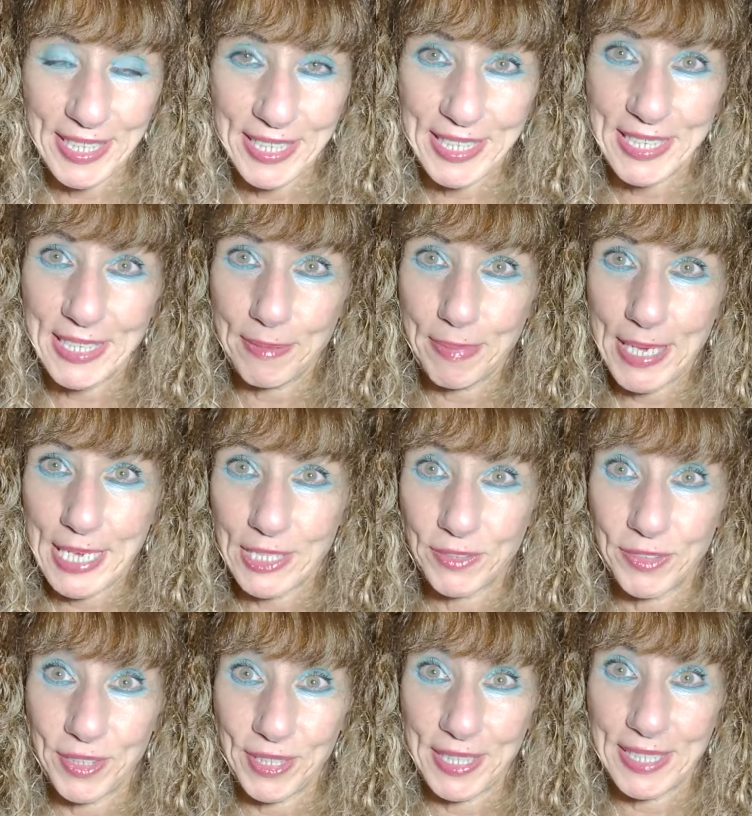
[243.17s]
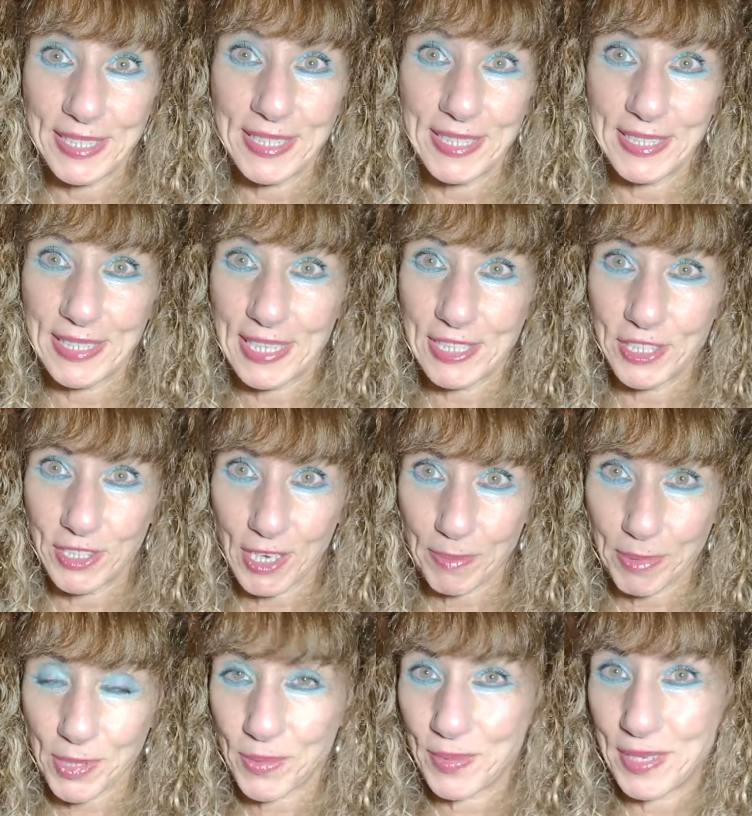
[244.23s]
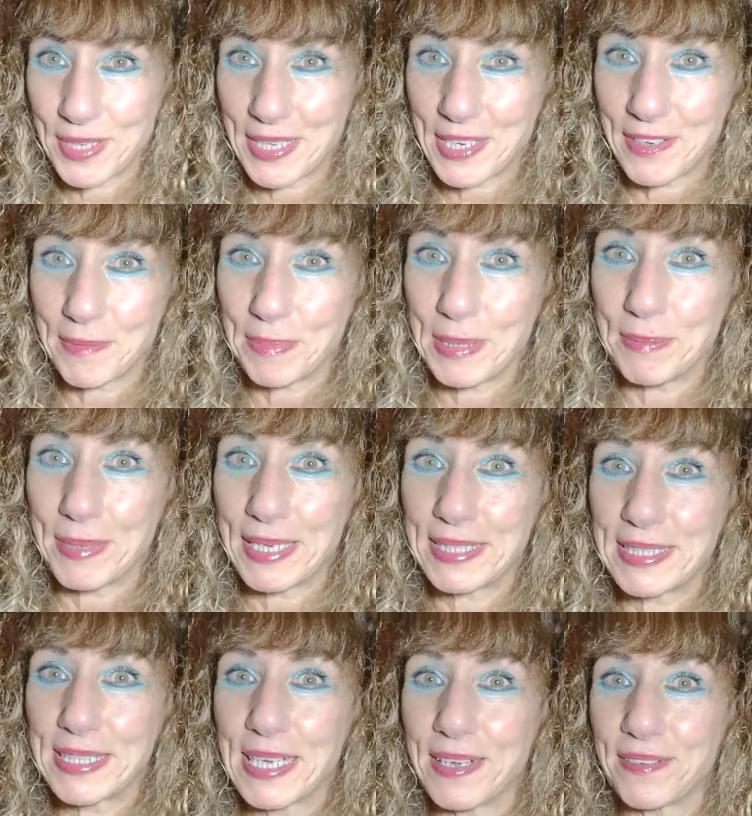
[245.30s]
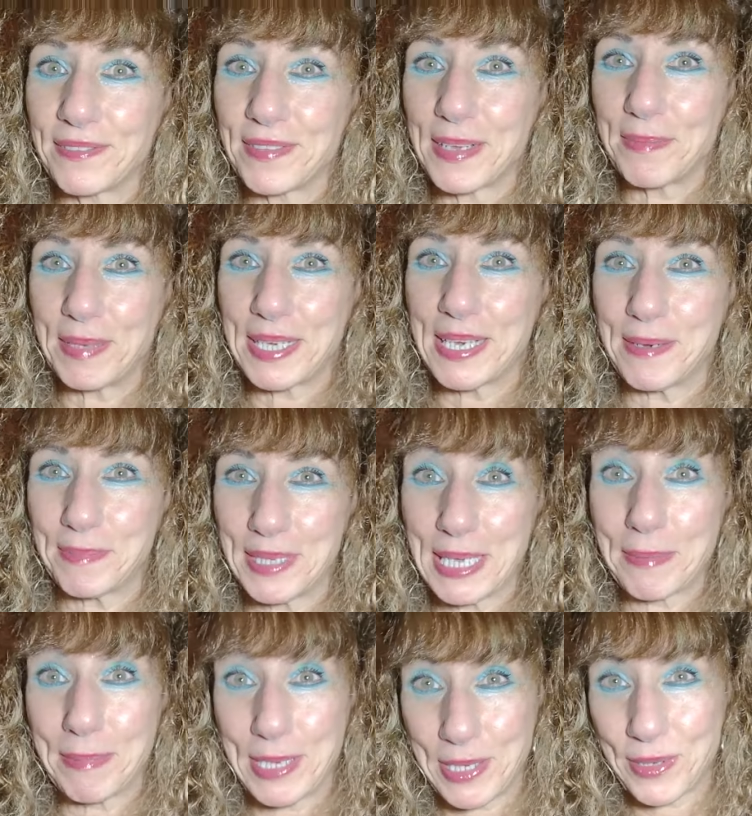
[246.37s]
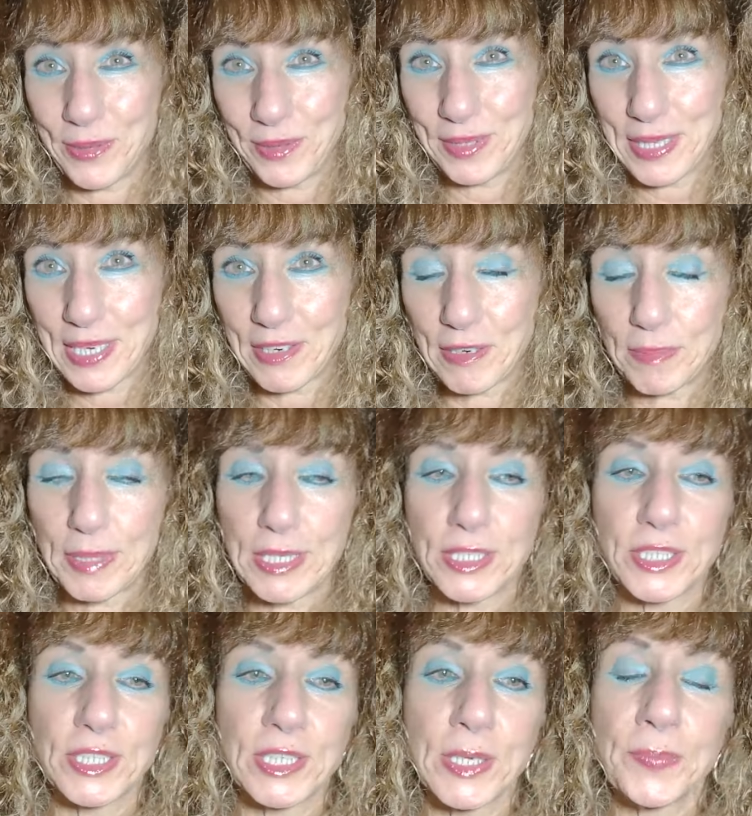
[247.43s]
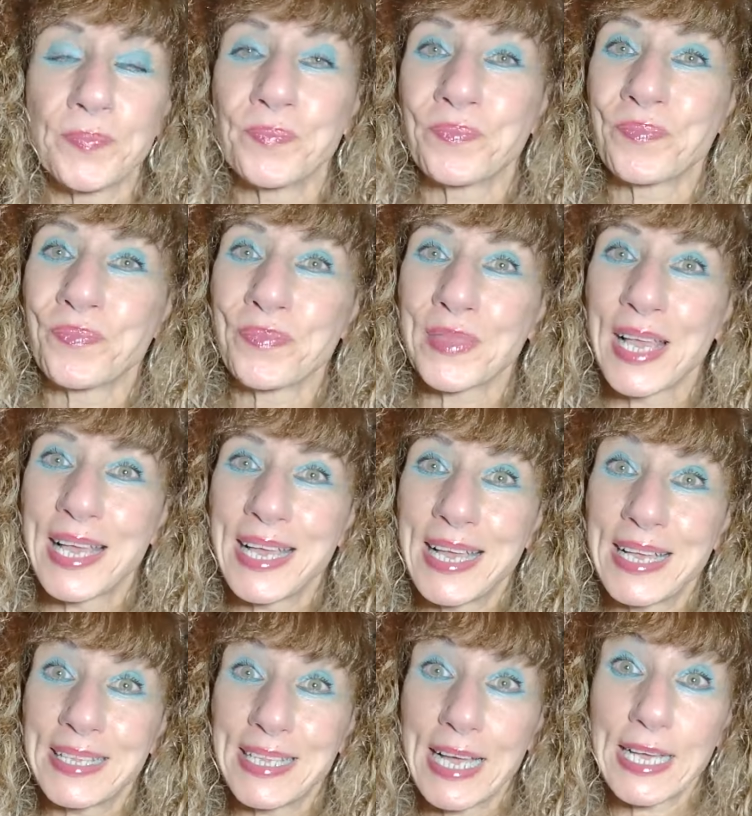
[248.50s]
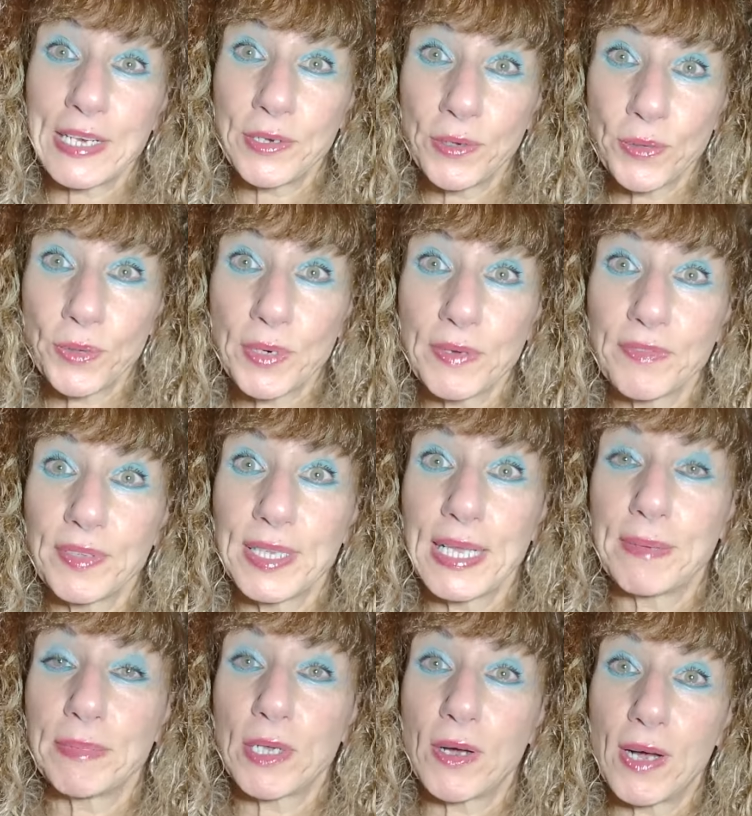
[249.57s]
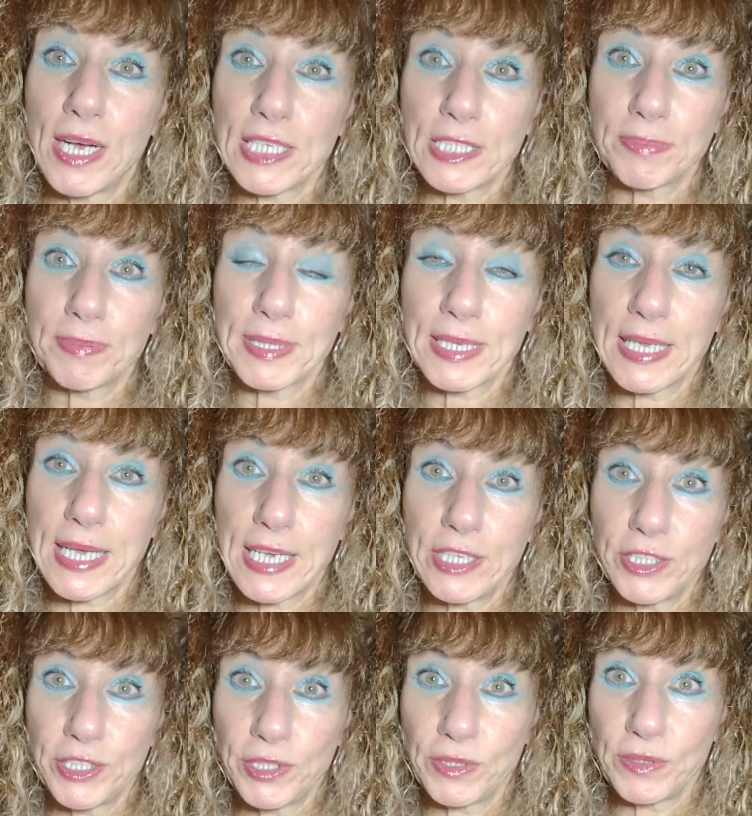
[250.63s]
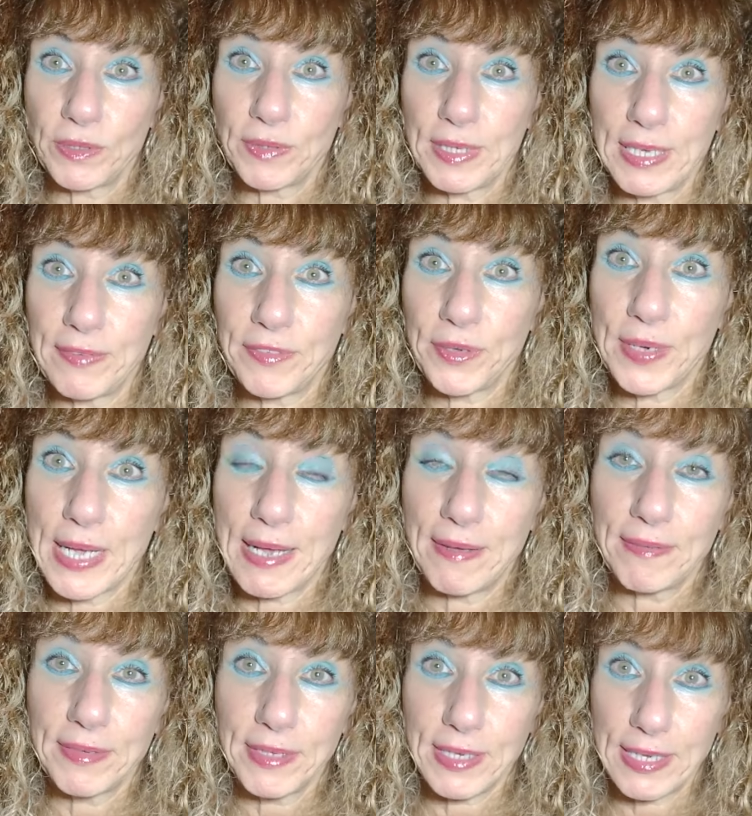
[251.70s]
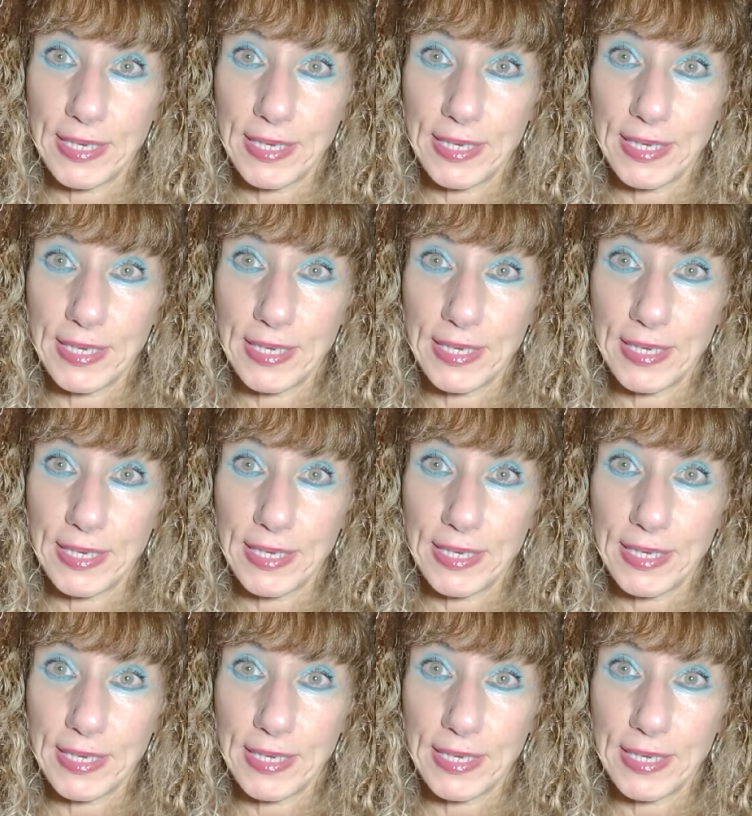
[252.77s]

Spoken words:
in it in the past few years since I stopped going to therapy myself. I've become like my own therapist. That in order for them to hospitalize you if you have